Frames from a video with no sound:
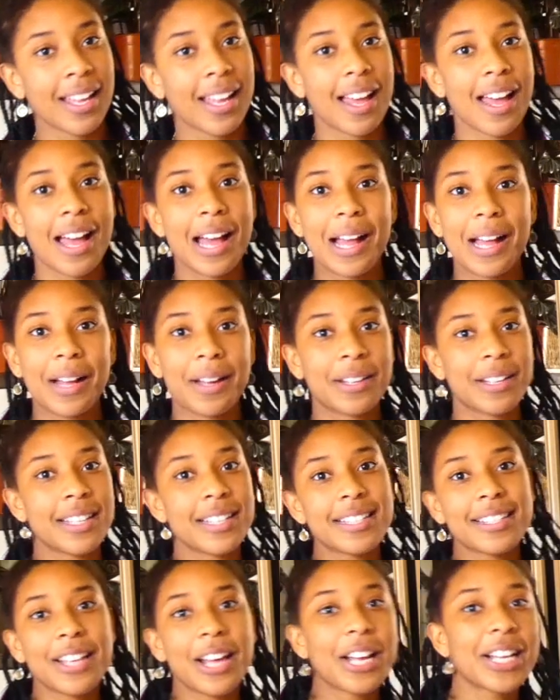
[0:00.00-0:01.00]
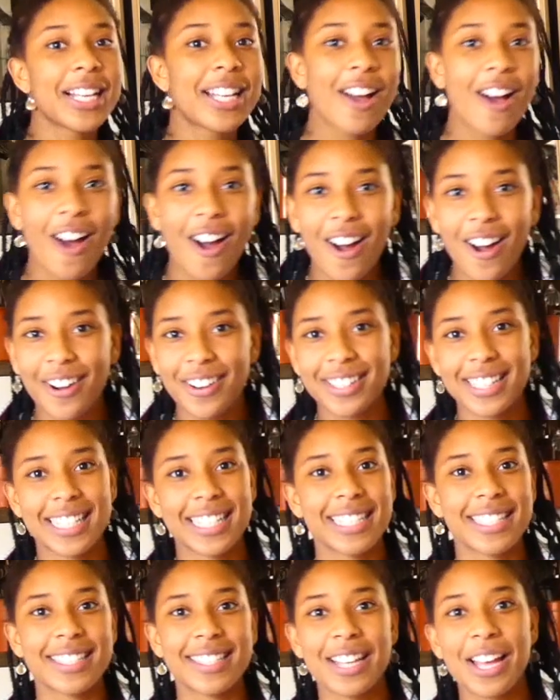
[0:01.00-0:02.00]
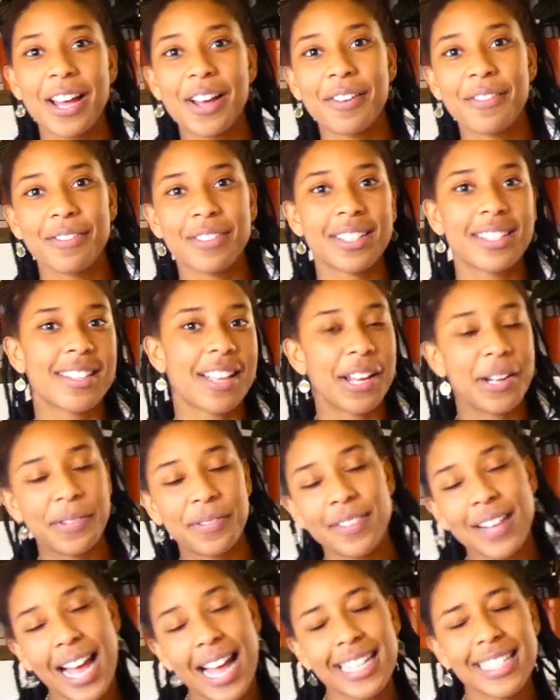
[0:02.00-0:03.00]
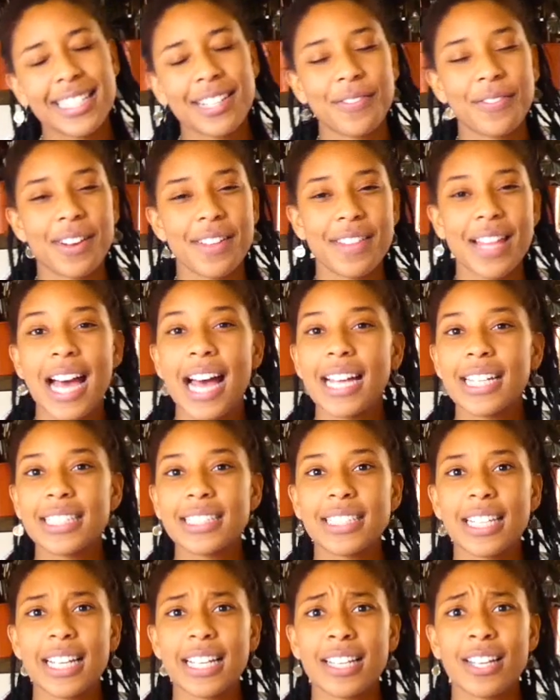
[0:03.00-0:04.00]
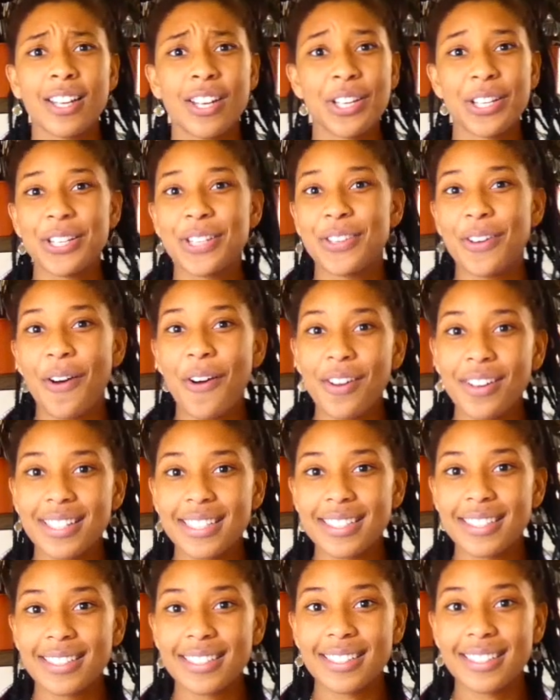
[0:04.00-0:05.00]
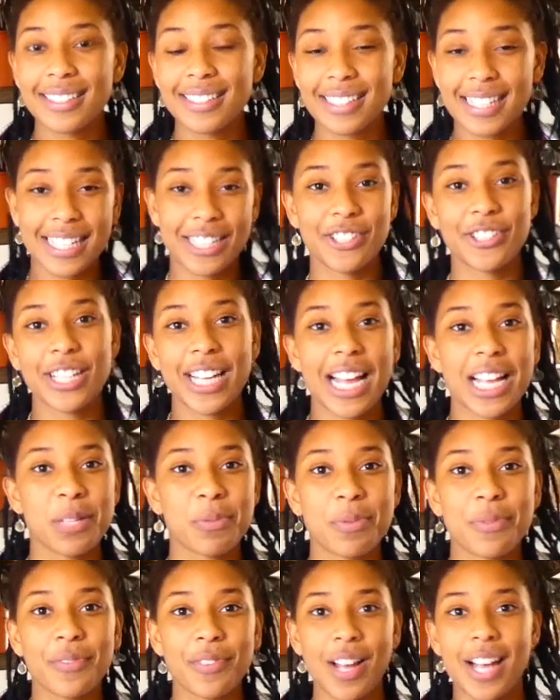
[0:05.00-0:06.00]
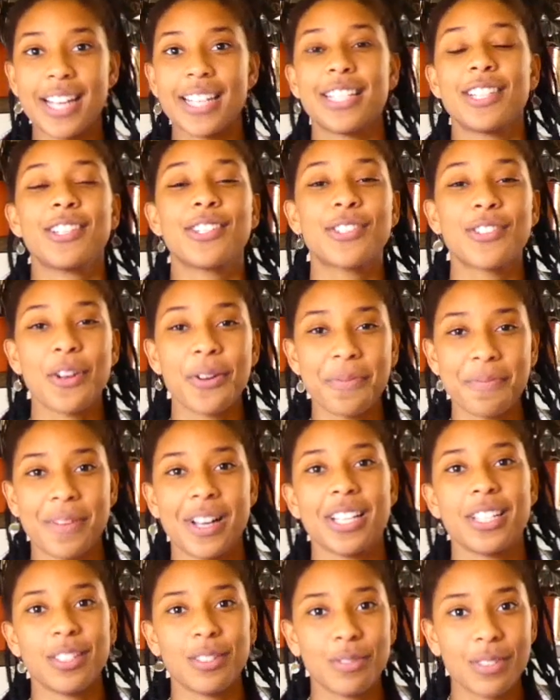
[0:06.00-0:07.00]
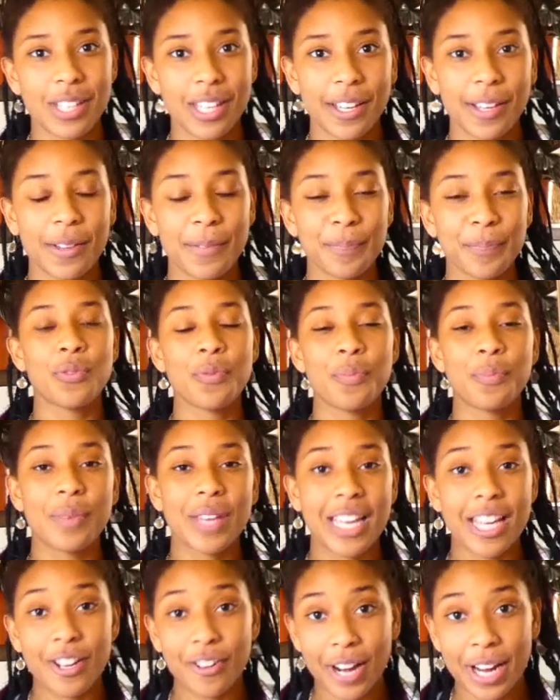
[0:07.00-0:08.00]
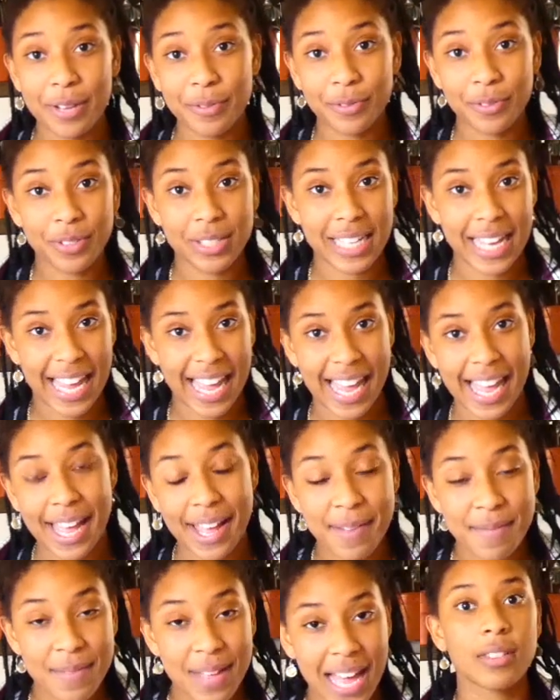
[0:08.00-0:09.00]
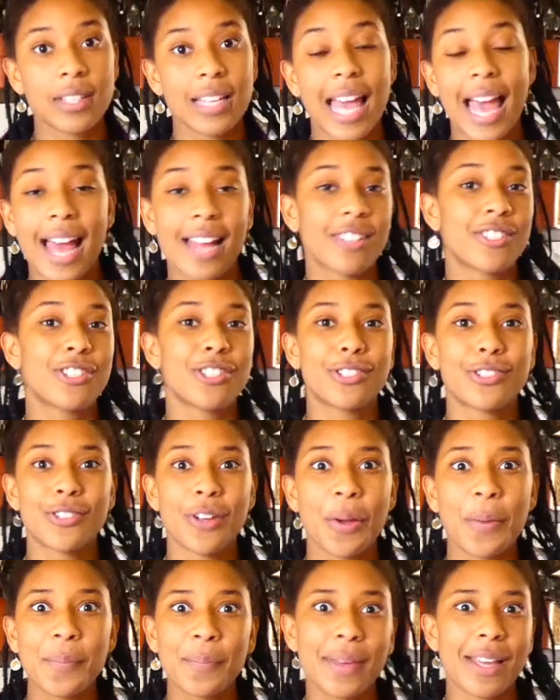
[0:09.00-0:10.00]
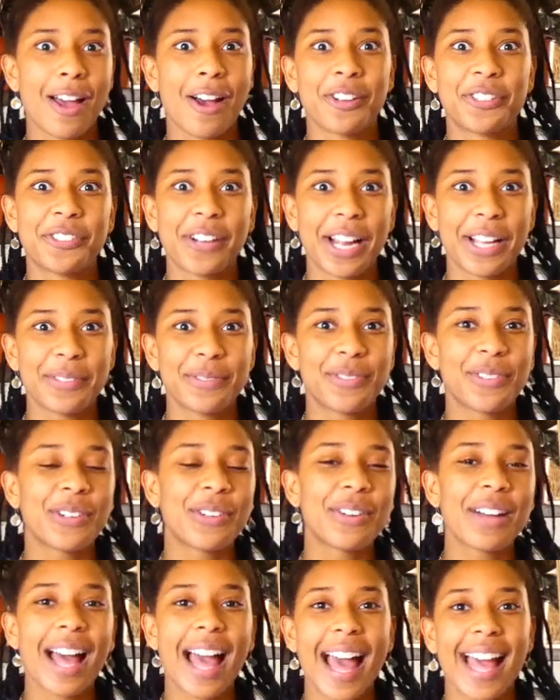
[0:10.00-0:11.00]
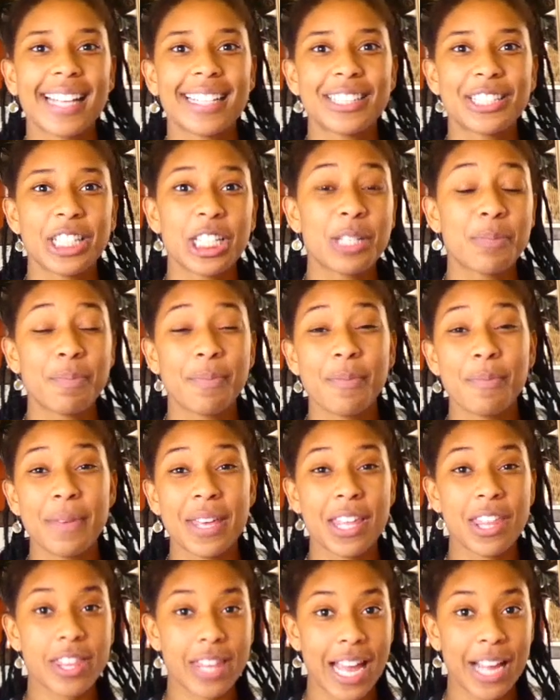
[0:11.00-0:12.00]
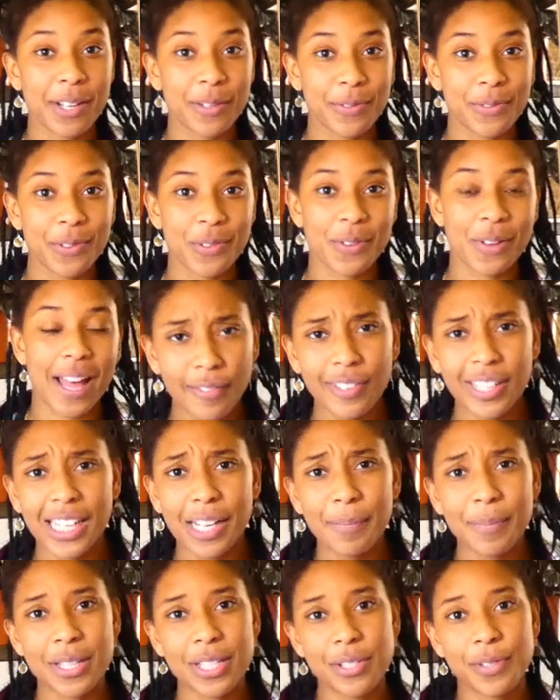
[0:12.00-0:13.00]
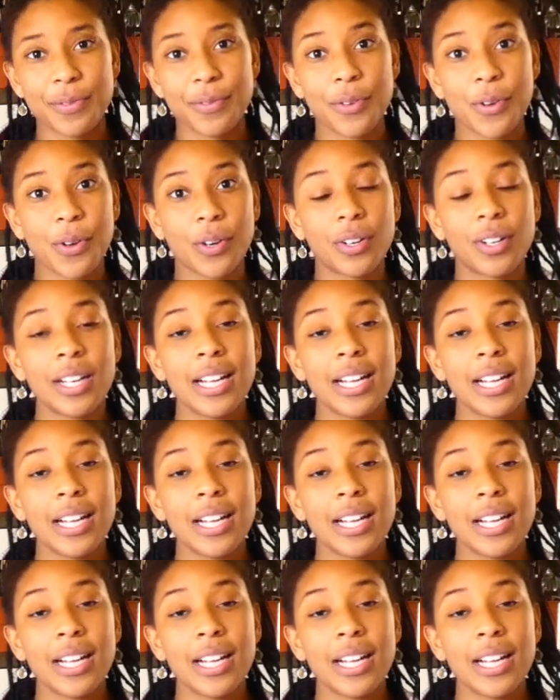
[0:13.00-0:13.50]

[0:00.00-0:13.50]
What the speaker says: a certain car, and they deserve a certain flat and stuff like that. And it's like, God literally has provided so much for you. Be grateful to him. Yeah, just don't be ungrateful and just be thankful. Philippians 4